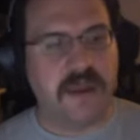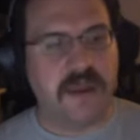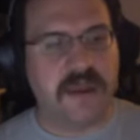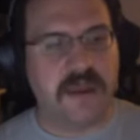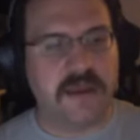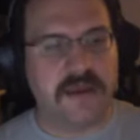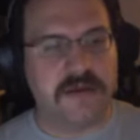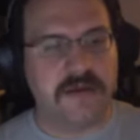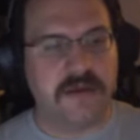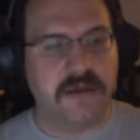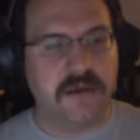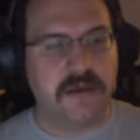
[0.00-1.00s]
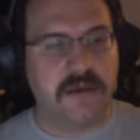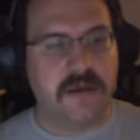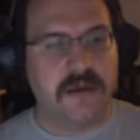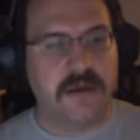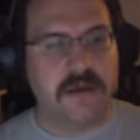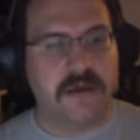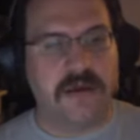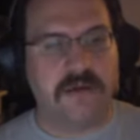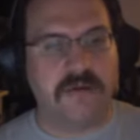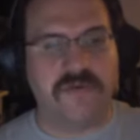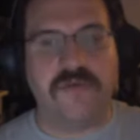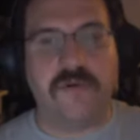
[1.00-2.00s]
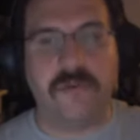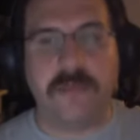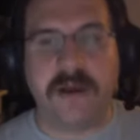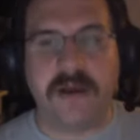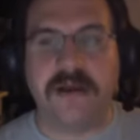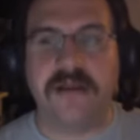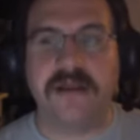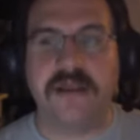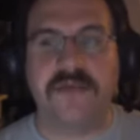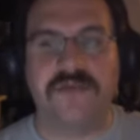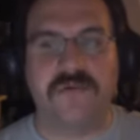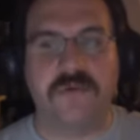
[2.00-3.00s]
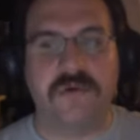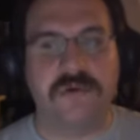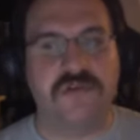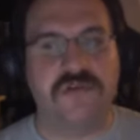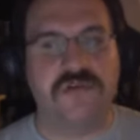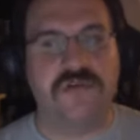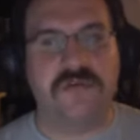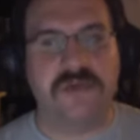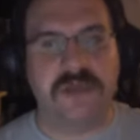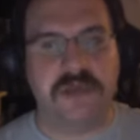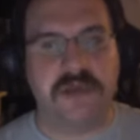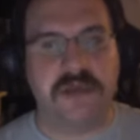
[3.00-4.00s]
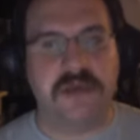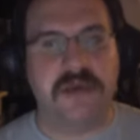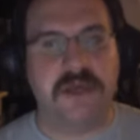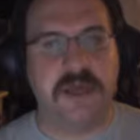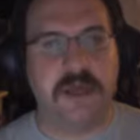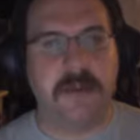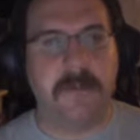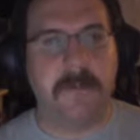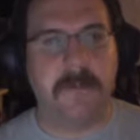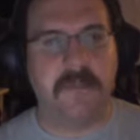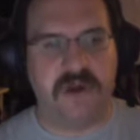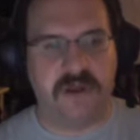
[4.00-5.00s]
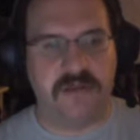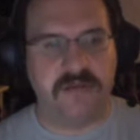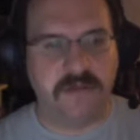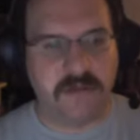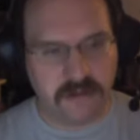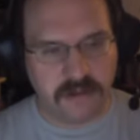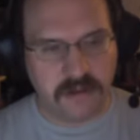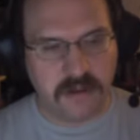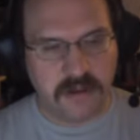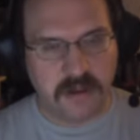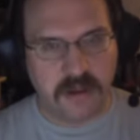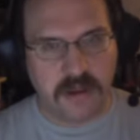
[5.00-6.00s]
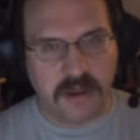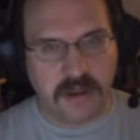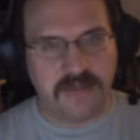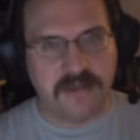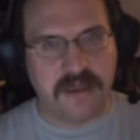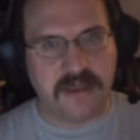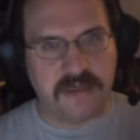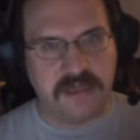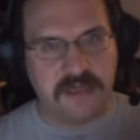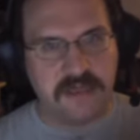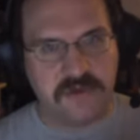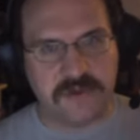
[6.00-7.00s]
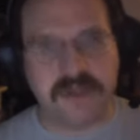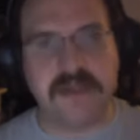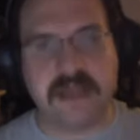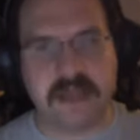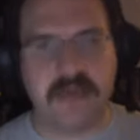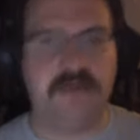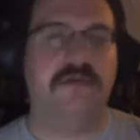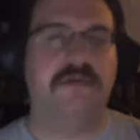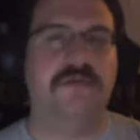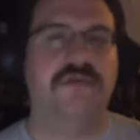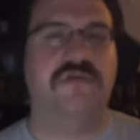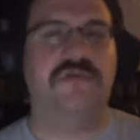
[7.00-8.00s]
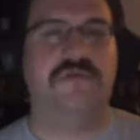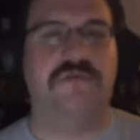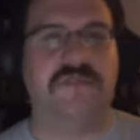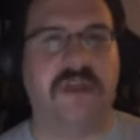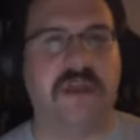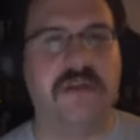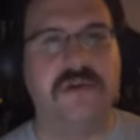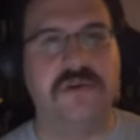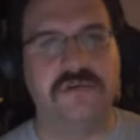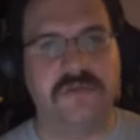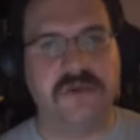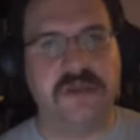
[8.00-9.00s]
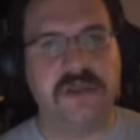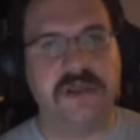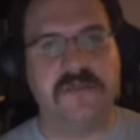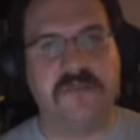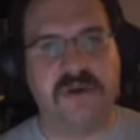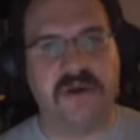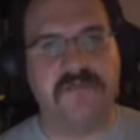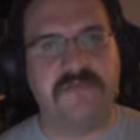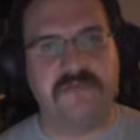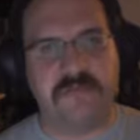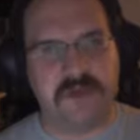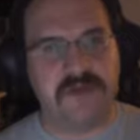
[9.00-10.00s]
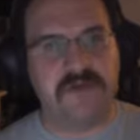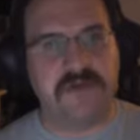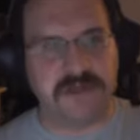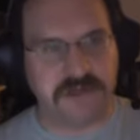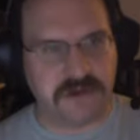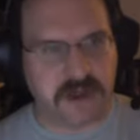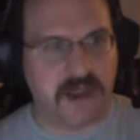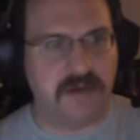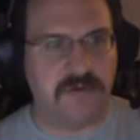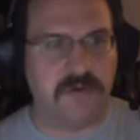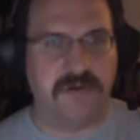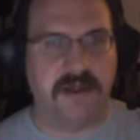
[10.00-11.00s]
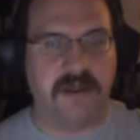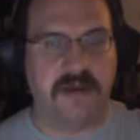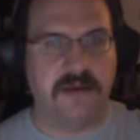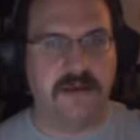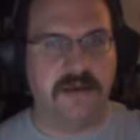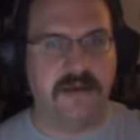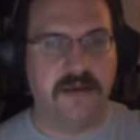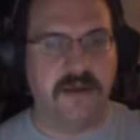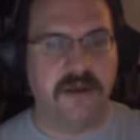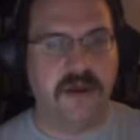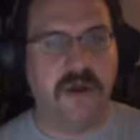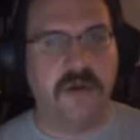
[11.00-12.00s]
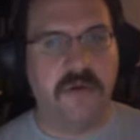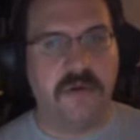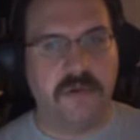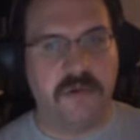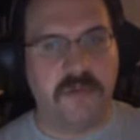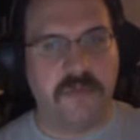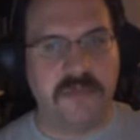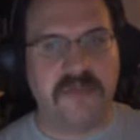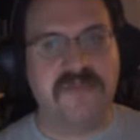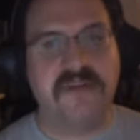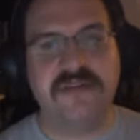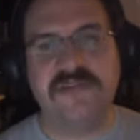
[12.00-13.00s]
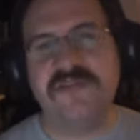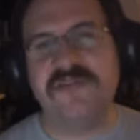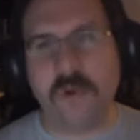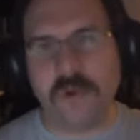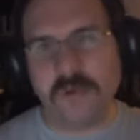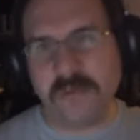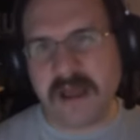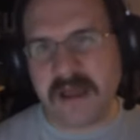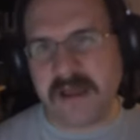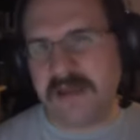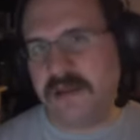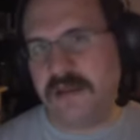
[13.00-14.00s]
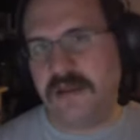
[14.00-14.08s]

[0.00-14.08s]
and Soulbind is going to kick butt. Take a green deck, your standard green buff big creature aggro deck, mix in Soulbind,